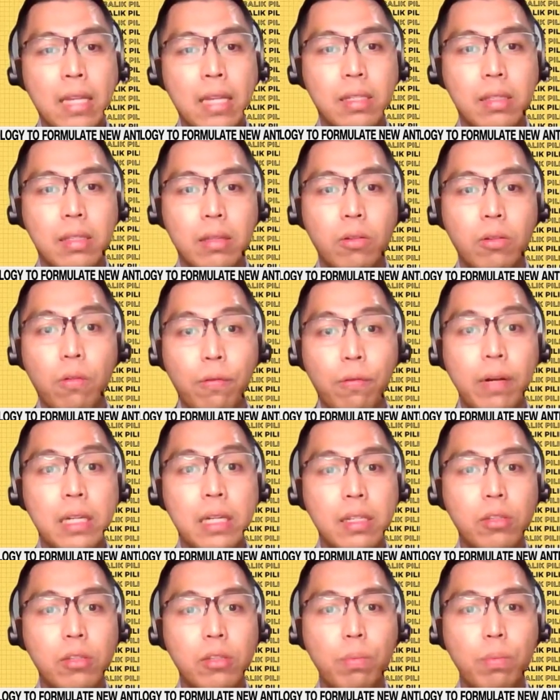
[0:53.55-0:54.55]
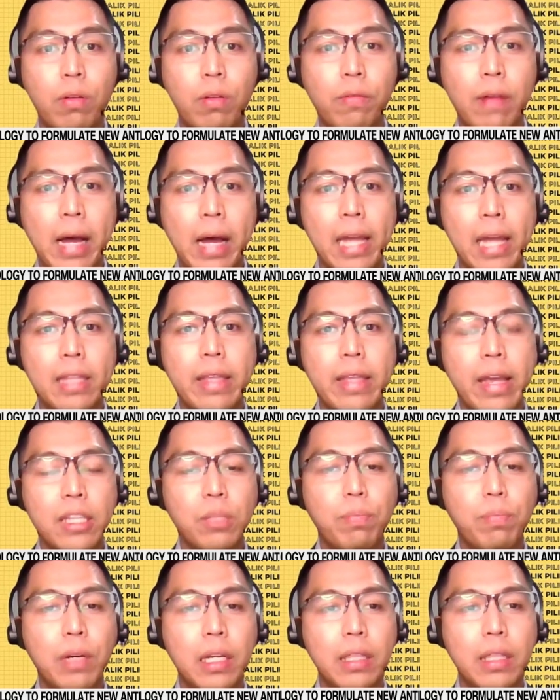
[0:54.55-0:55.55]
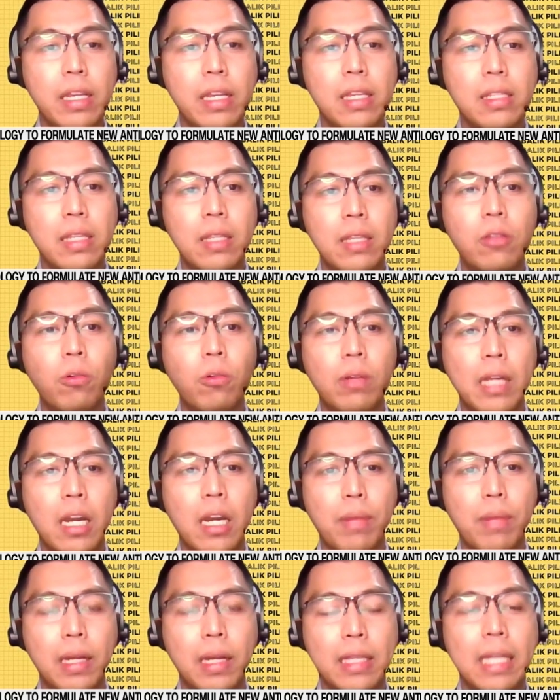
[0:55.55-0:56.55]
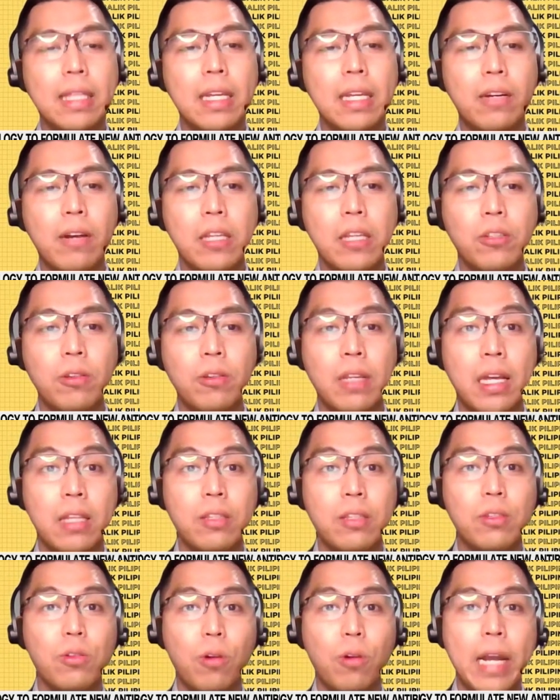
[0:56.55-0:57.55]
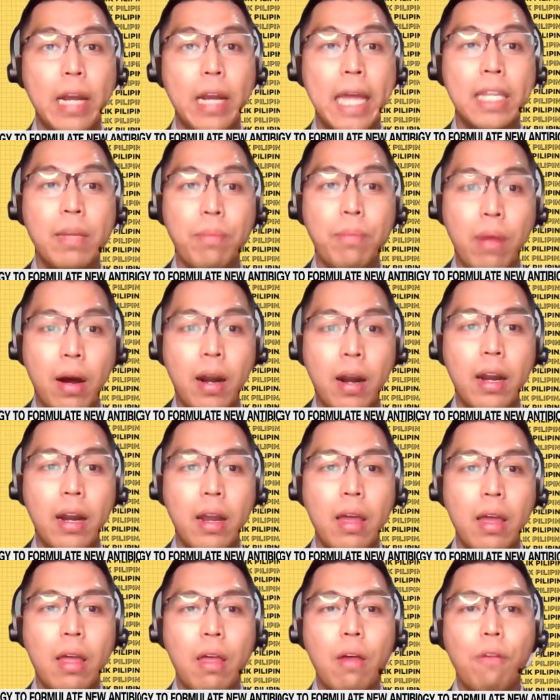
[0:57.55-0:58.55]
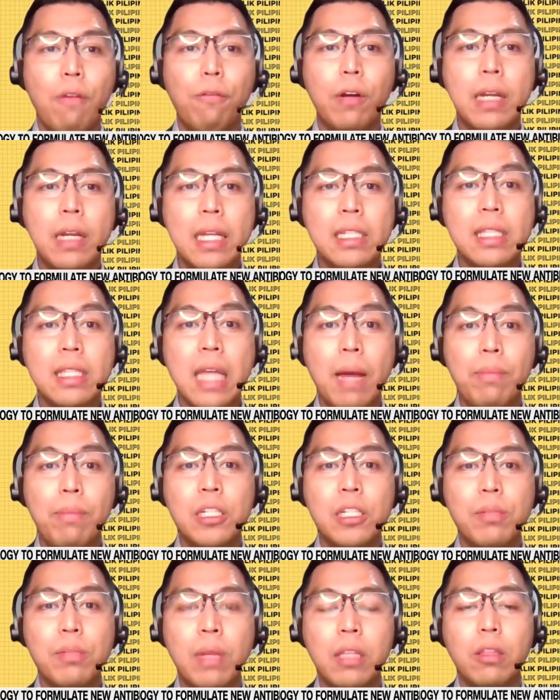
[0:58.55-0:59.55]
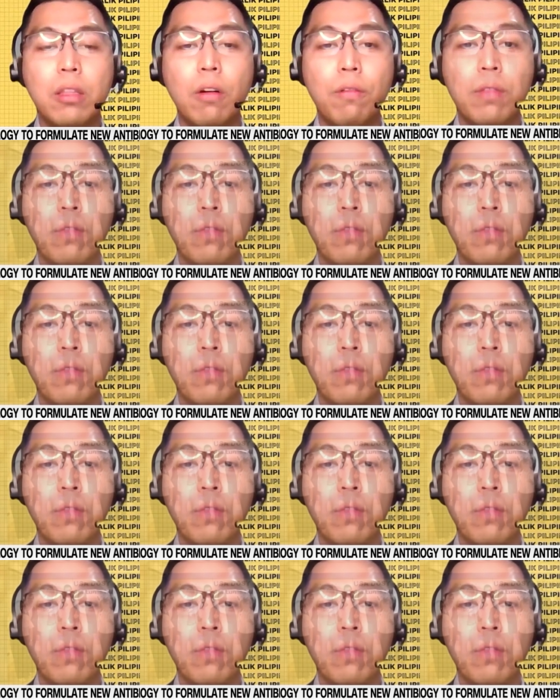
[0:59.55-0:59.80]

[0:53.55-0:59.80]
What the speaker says: No? First is to provide expertise in nuclear magnetic resonance, or NMR, for the establishment of